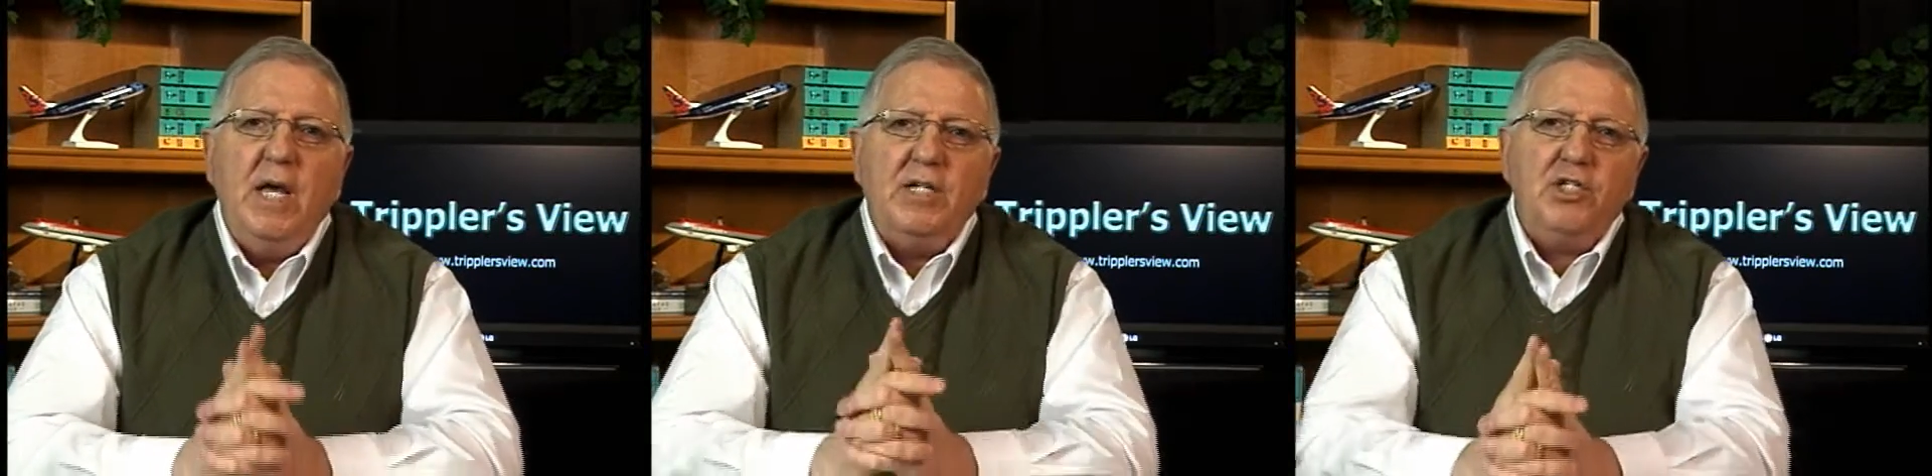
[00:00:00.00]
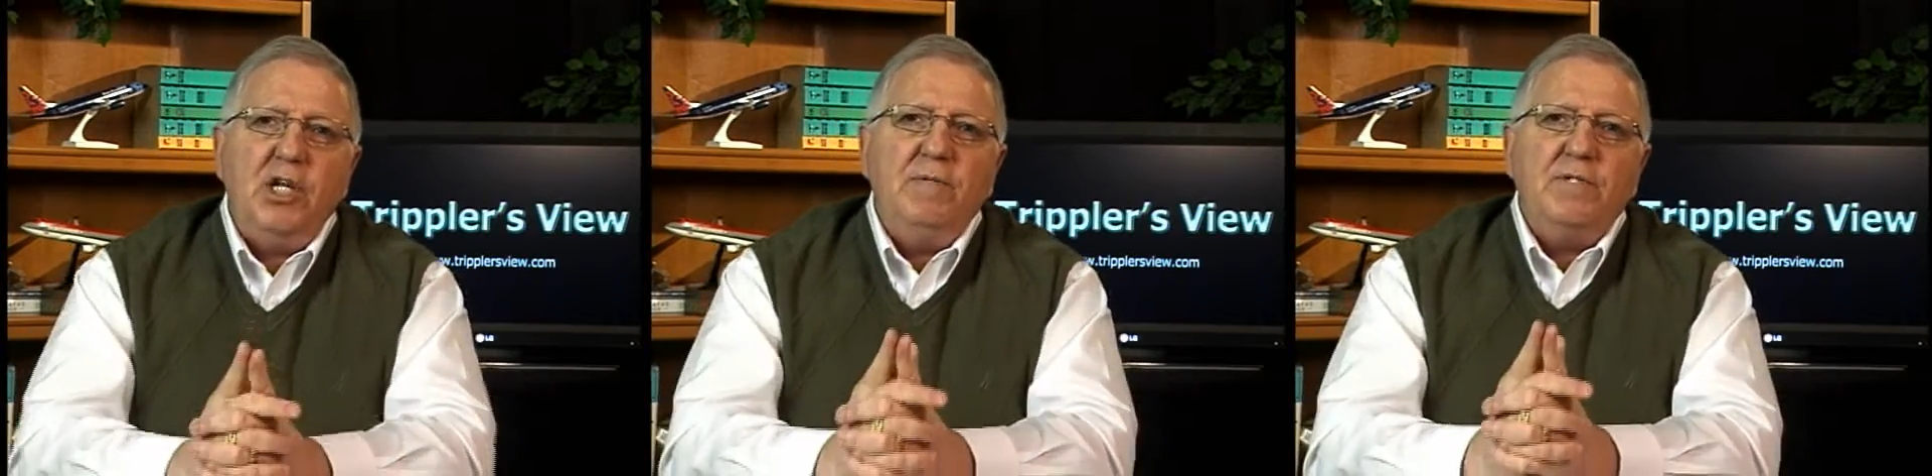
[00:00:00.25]
and
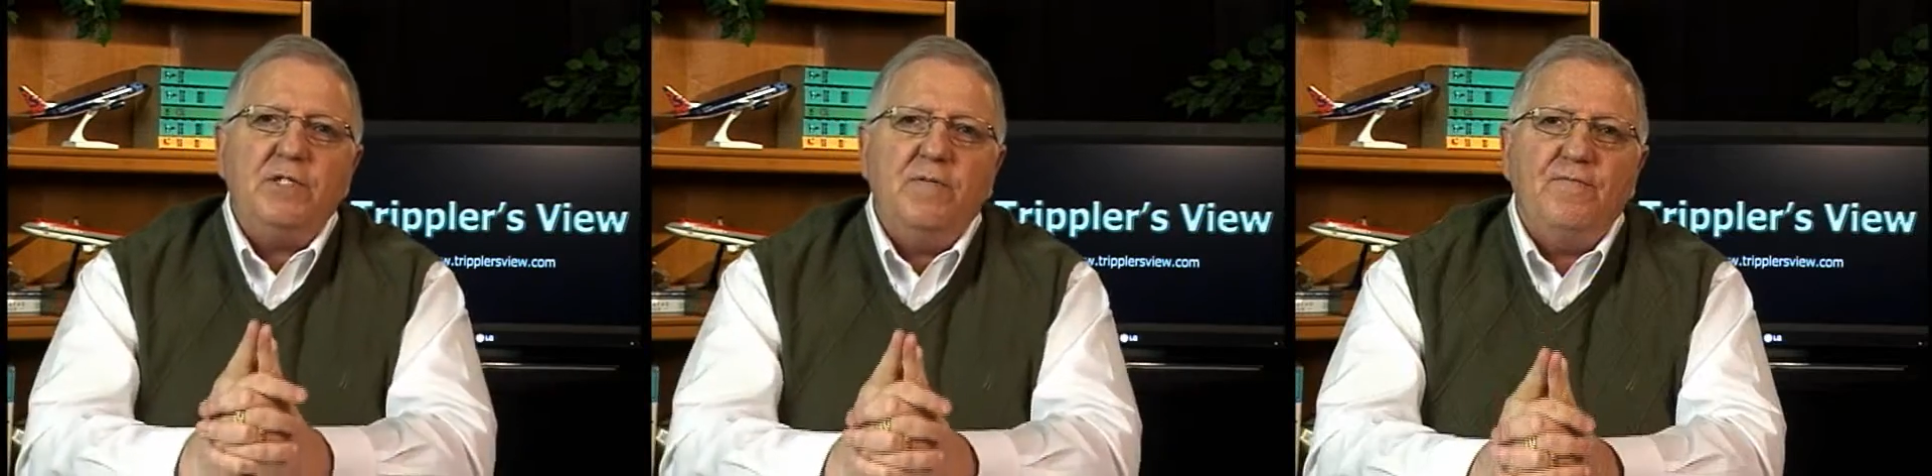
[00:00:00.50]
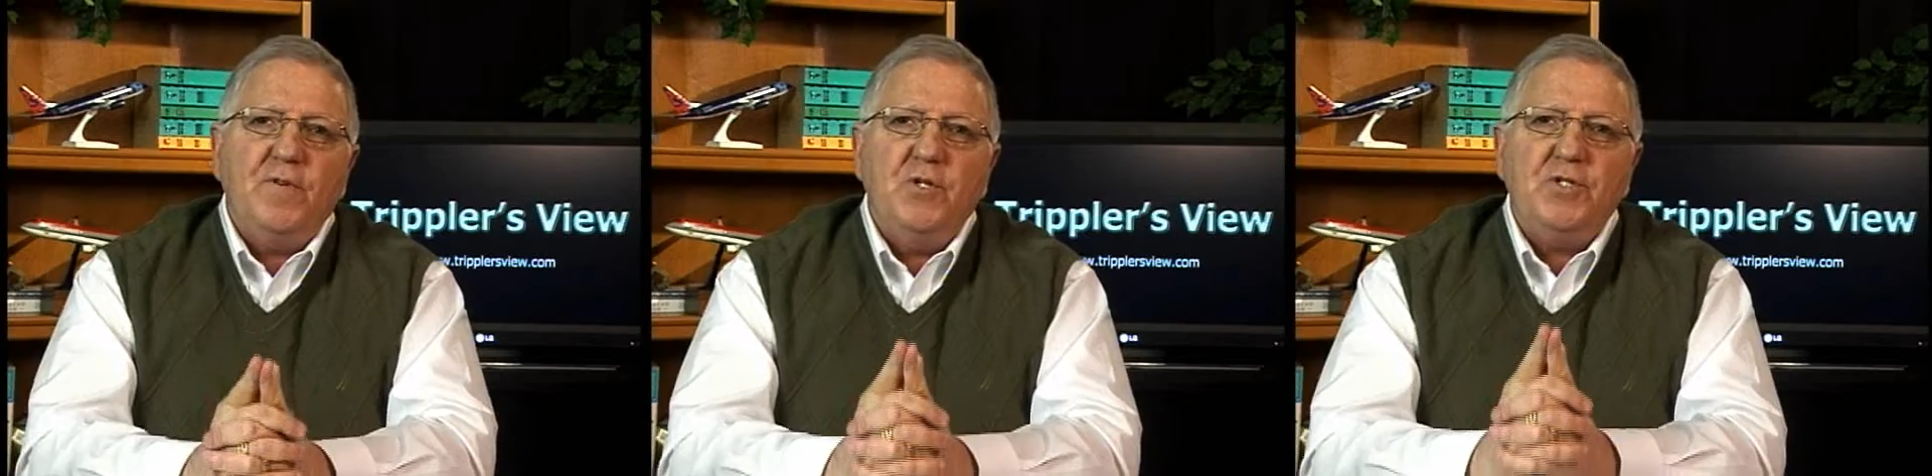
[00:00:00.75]
she was the
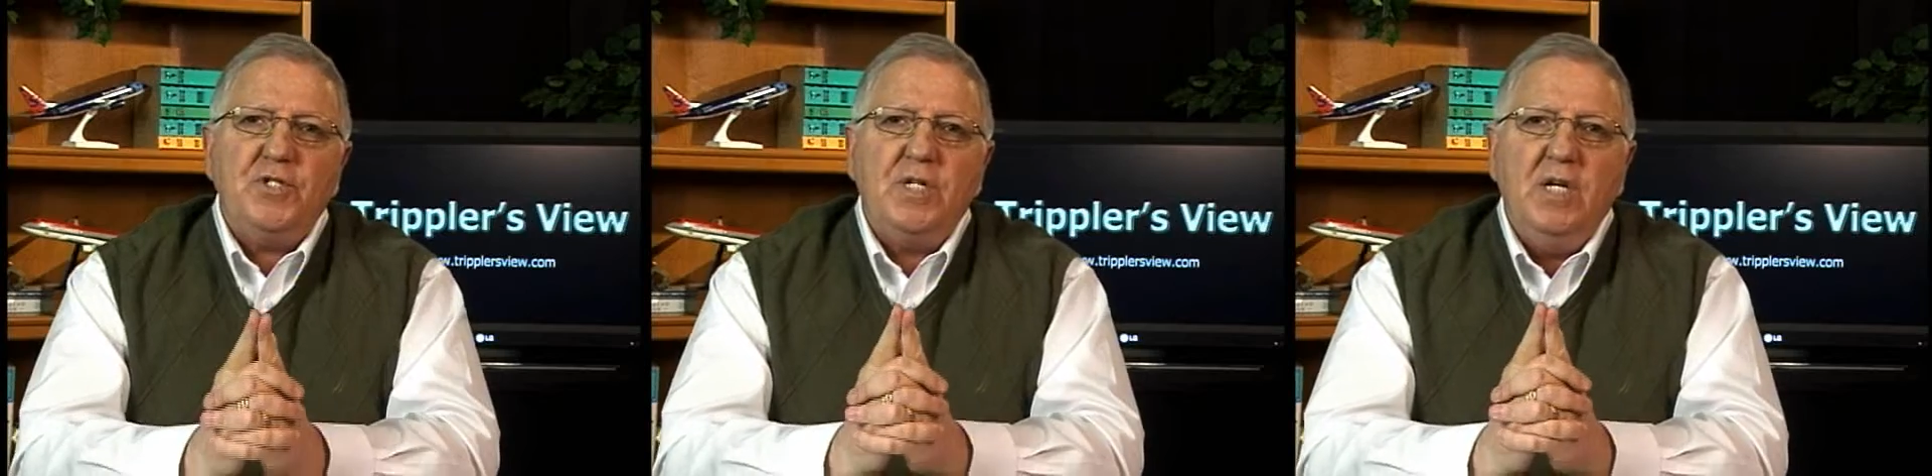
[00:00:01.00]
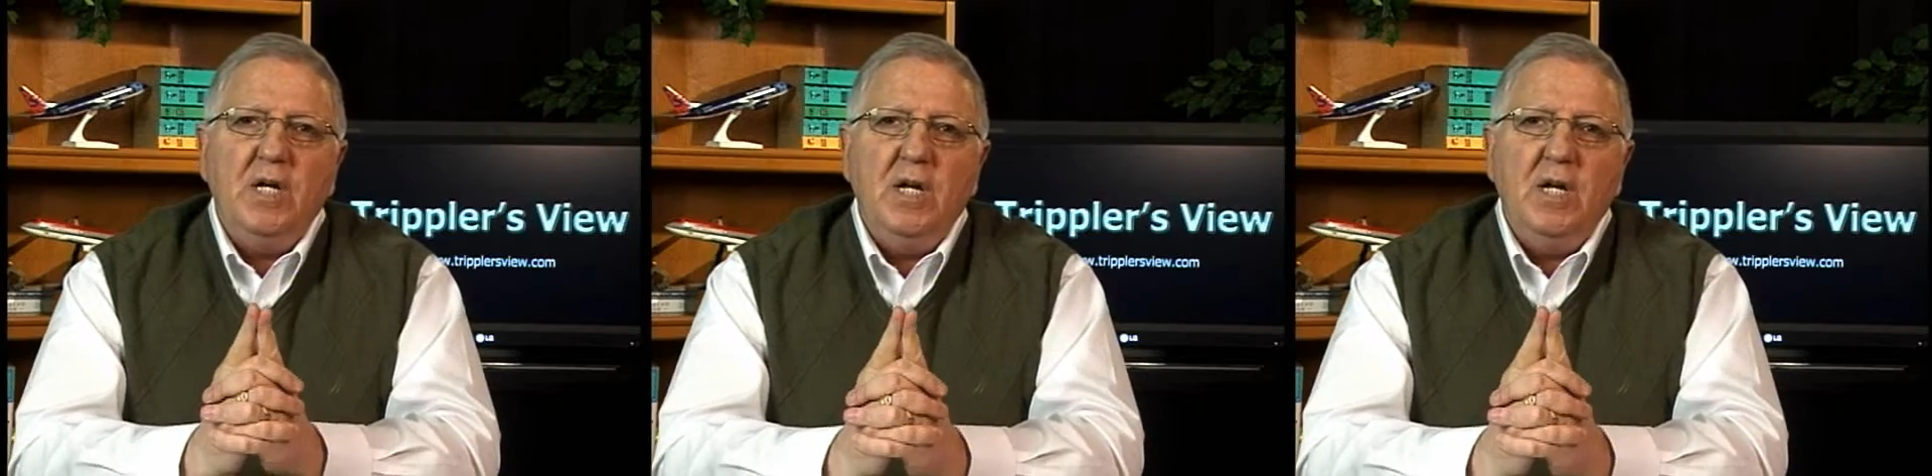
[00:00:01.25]
first